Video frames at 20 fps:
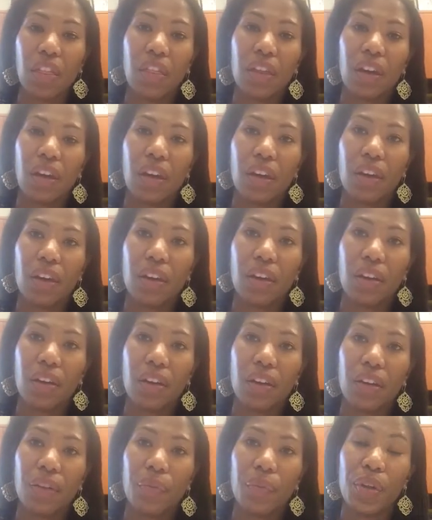They
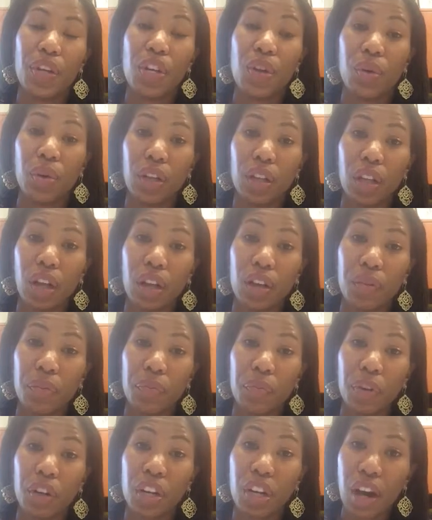know a lot of
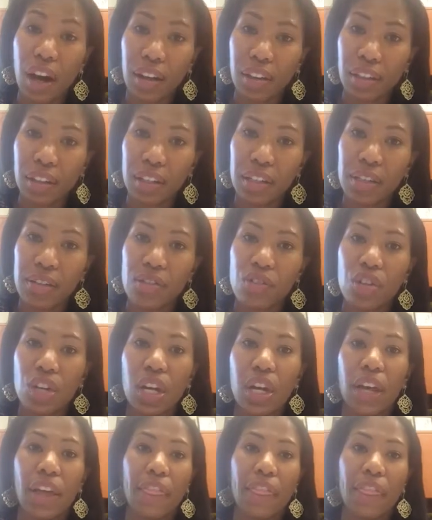knowledge.